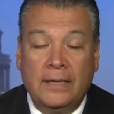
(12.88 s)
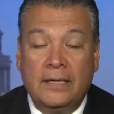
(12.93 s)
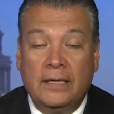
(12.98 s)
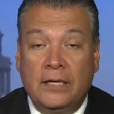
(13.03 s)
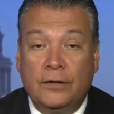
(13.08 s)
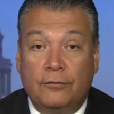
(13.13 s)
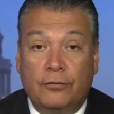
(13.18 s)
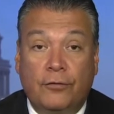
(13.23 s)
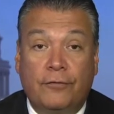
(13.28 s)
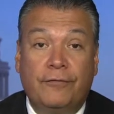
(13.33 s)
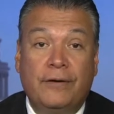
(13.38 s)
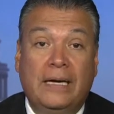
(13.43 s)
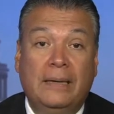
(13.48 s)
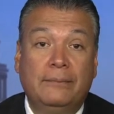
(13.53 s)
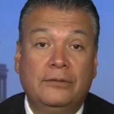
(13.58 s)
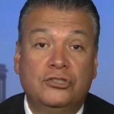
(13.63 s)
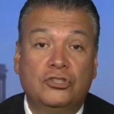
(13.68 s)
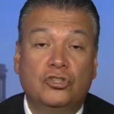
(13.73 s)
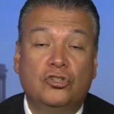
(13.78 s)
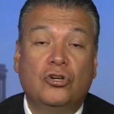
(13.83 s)
Now, for
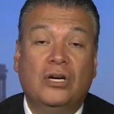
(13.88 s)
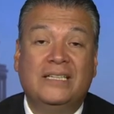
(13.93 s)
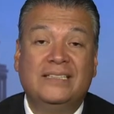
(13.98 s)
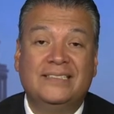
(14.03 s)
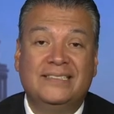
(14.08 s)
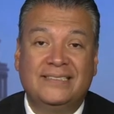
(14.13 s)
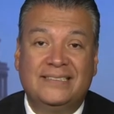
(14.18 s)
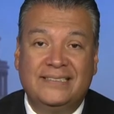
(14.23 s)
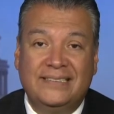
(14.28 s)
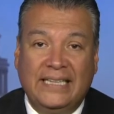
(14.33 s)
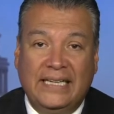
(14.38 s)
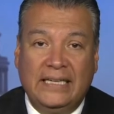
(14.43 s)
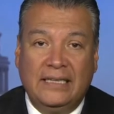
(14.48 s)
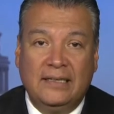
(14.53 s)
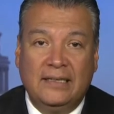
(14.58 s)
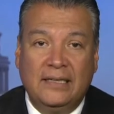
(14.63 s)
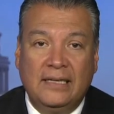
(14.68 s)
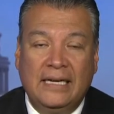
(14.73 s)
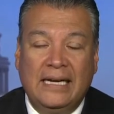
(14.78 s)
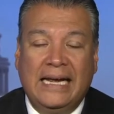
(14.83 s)
families across the state,
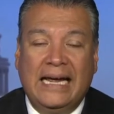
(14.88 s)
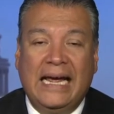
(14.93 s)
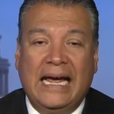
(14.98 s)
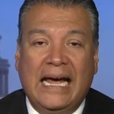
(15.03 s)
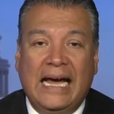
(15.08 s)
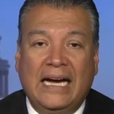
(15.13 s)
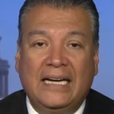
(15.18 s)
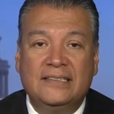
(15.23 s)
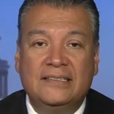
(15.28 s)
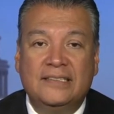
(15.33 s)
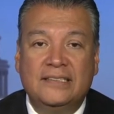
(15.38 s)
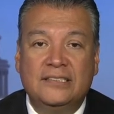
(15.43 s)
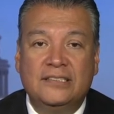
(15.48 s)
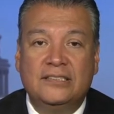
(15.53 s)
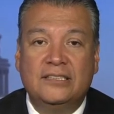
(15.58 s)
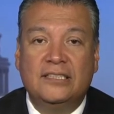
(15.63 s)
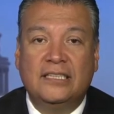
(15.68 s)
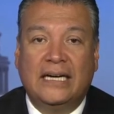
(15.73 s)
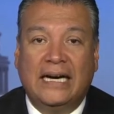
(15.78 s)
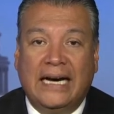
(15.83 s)
access
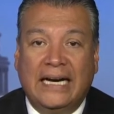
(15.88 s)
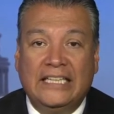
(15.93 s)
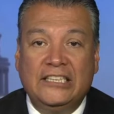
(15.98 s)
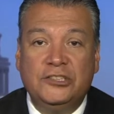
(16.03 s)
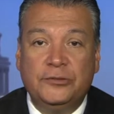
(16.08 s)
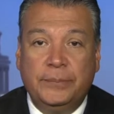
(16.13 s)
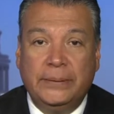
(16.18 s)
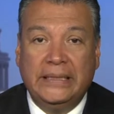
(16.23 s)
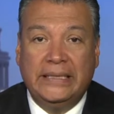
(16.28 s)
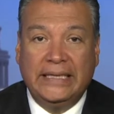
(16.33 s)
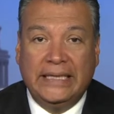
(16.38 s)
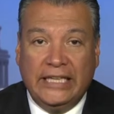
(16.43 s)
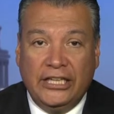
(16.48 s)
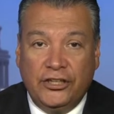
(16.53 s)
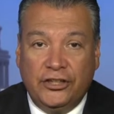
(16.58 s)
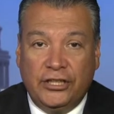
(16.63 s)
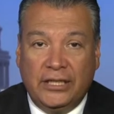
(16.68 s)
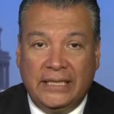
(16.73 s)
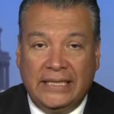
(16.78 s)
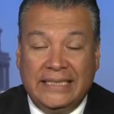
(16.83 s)
to high speed
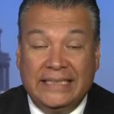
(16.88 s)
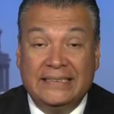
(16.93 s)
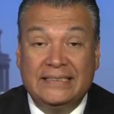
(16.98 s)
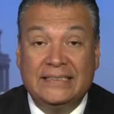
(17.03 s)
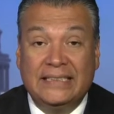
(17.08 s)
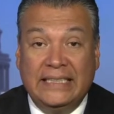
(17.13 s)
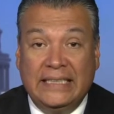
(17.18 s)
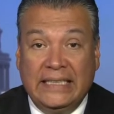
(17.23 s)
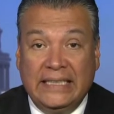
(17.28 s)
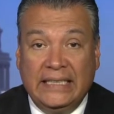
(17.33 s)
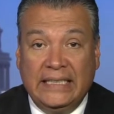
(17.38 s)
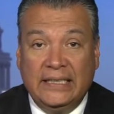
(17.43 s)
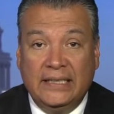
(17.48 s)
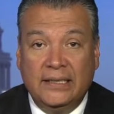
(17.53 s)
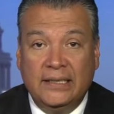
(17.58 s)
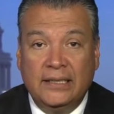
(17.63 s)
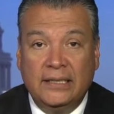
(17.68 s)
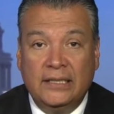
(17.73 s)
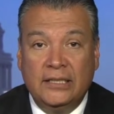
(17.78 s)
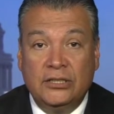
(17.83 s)
internet is key
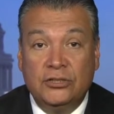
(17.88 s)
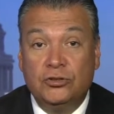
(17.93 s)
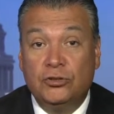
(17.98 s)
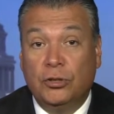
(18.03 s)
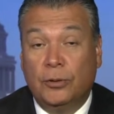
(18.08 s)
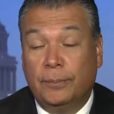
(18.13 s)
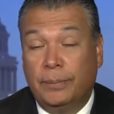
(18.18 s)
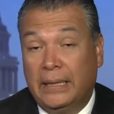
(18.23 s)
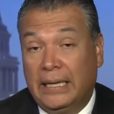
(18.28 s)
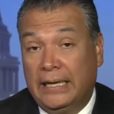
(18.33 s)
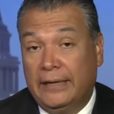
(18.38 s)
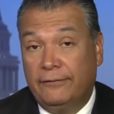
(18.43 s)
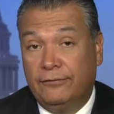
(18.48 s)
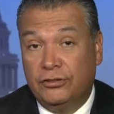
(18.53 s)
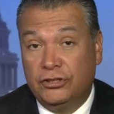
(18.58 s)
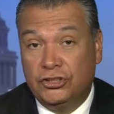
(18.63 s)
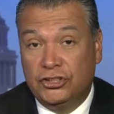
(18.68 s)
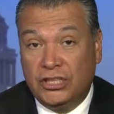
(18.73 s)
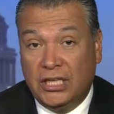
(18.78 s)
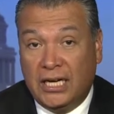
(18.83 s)
to applying for
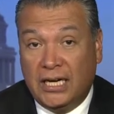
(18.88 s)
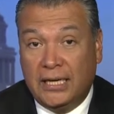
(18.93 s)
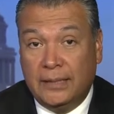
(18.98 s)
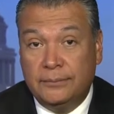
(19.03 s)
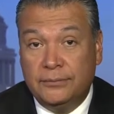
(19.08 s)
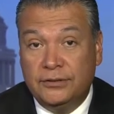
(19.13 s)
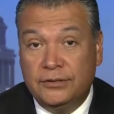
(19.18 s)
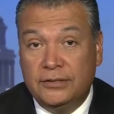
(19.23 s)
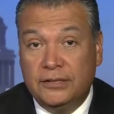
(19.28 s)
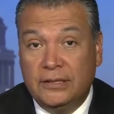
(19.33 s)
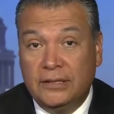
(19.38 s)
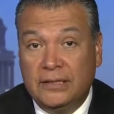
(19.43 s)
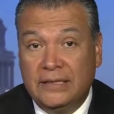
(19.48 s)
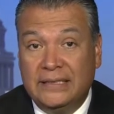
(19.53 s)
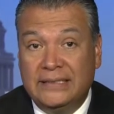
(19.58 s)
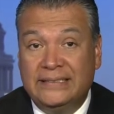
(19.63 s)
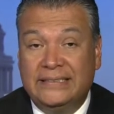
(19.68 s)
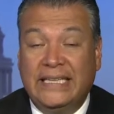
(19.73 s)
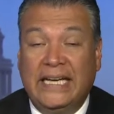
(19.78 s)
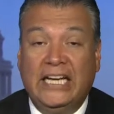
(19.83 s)
jobs,
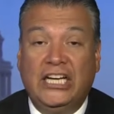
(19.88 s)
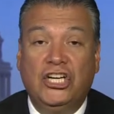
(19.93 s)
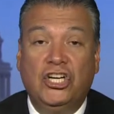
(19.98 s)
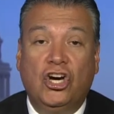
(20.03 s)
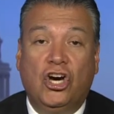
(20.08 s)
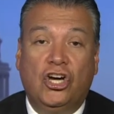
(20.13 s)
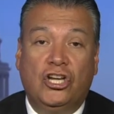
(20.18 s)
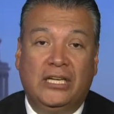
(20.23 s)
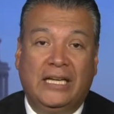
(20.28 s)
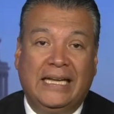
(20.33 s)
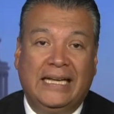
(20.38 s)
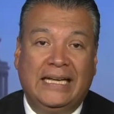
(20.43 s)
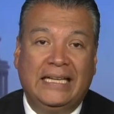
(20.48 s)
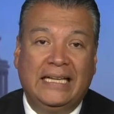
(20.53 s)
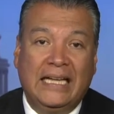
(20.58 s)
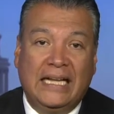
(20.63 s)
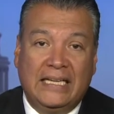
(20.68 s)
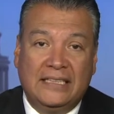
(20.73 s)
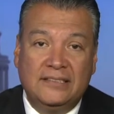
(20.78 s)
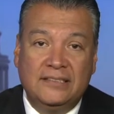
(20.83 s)
taking online
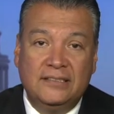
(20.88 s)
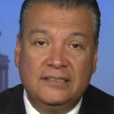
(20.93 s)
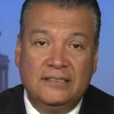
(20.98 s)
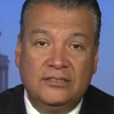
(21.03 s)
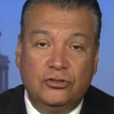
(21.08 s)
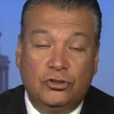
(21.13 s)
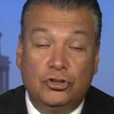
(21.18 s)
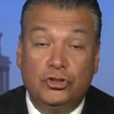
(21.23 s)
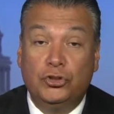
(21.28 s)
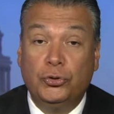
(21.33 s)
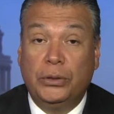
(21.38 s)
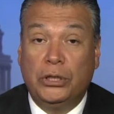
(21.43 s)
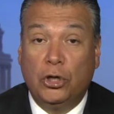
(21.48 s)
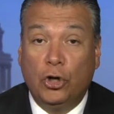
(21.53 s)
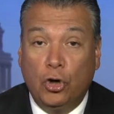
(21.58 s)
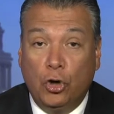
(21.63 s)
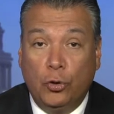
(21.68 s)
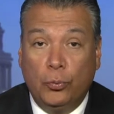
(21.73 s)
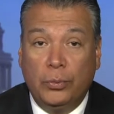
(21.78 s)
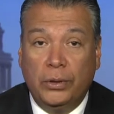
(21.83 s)
classes or doing
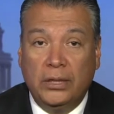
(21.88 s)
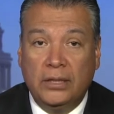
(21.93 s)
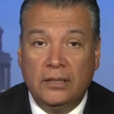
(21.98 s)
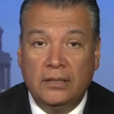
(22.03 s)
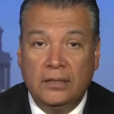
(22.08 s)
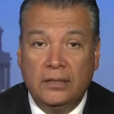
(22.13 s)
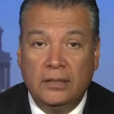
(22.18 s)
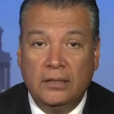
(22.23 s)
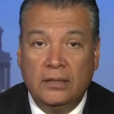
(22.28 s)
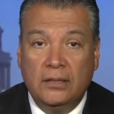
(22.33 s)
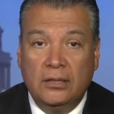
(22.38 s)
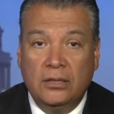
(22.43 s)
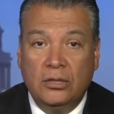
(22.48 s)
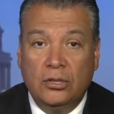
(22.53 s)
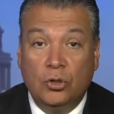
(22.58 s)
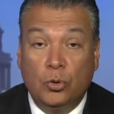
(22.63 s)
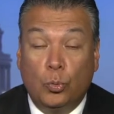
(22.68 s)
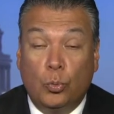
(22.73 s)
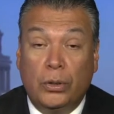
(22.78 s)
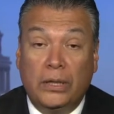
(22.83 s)
homework,
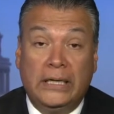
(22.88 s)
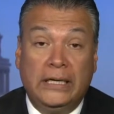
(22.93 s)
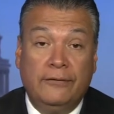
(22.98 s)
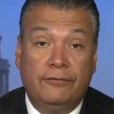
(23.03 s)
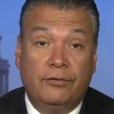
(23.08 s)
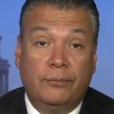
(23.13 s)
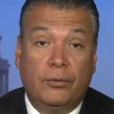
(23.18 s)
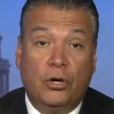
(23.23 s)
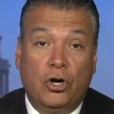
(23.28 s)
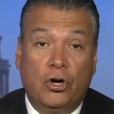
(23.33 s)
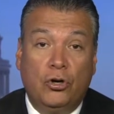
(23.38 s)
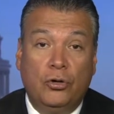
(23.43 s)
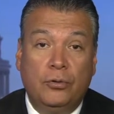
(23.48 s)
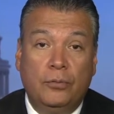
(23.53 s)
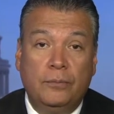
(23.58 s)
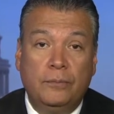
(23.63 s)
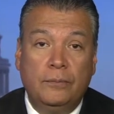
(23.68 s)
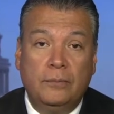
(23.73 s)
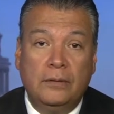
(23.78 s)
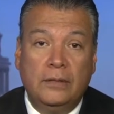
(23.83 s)
working from
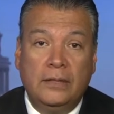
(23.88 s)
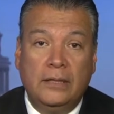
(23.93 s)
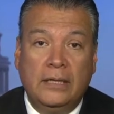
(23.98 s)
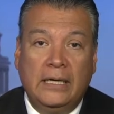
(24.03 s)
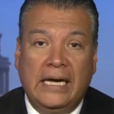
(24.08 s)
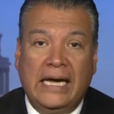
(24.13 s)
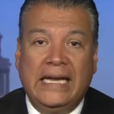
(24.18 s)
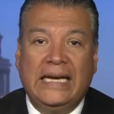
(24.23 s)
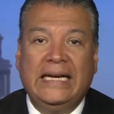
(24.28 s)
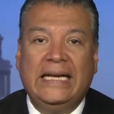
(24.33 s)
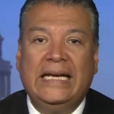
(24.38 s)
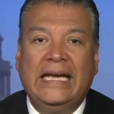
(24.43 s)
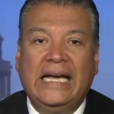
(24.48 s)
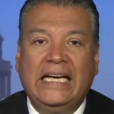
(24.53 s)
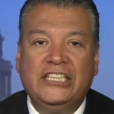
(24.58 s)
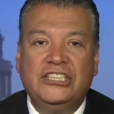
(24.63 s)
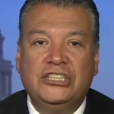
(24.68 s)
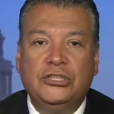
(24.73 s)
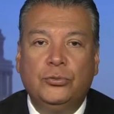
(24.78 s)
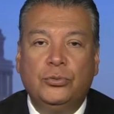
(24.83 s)
home, and
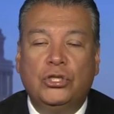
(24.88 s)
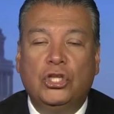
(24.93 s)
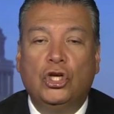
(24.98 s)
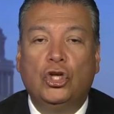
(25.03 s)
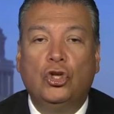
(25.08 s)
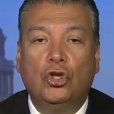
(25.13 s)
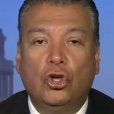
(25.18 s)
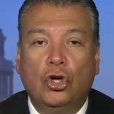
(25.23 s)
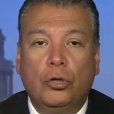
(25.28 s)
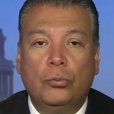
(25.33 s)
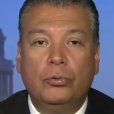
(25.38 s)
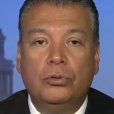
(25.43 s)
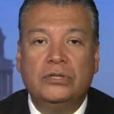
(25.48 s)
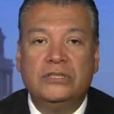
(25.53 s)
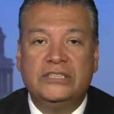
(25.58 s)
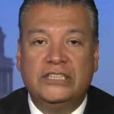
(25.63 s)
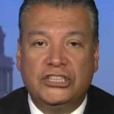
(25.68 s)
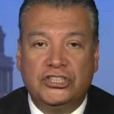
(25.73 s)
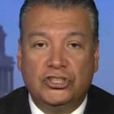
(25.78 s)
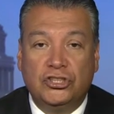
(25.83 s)
engaging with the global
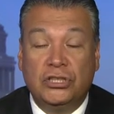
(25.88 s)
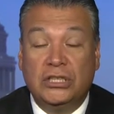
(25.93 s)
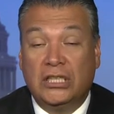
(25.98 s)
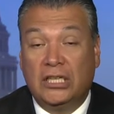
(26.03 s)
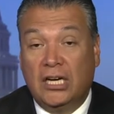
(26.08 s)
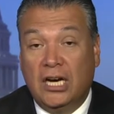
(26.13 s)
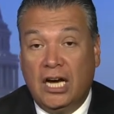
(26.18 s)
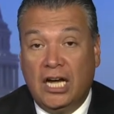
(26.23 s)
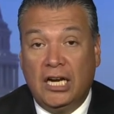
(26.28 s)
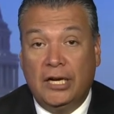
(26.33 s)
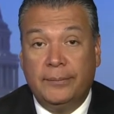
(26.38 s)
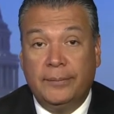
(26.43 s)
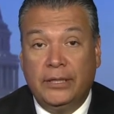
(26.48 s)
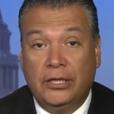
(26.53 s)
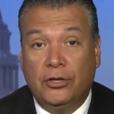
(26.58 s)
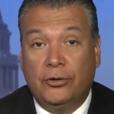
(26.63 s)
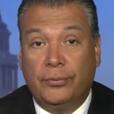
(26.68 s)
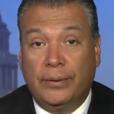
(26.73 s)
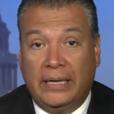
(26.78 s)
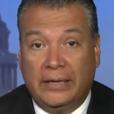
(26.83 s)
digital economy
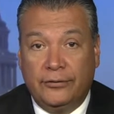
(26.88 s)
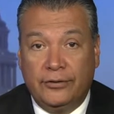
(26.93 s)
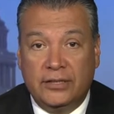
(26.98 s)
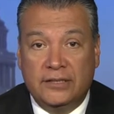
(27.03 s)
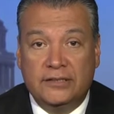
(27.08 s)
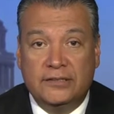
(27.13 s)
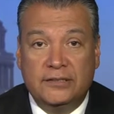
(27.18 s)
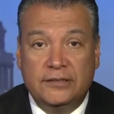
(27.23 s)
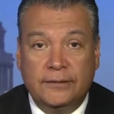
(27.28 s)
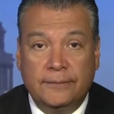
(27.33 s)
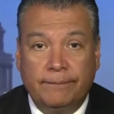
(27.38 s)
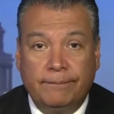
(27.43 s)
around us.